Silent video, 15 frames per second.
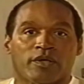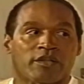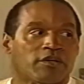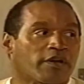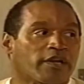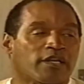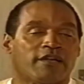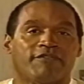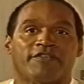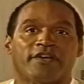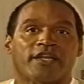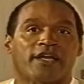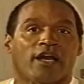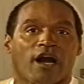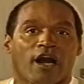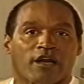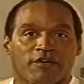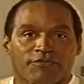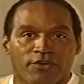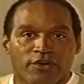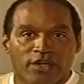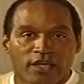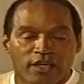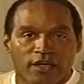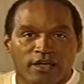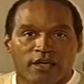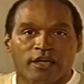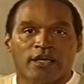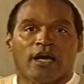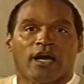Were there any videographer
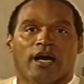here?